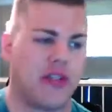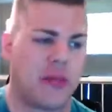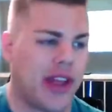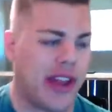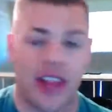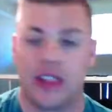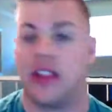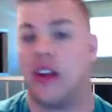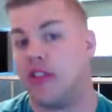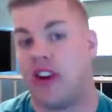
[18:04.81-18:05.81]
for me. I
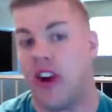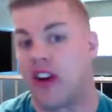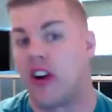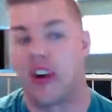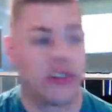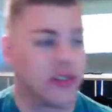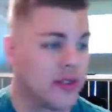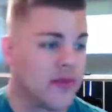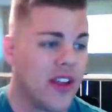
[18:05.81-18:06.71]
love to draw cards.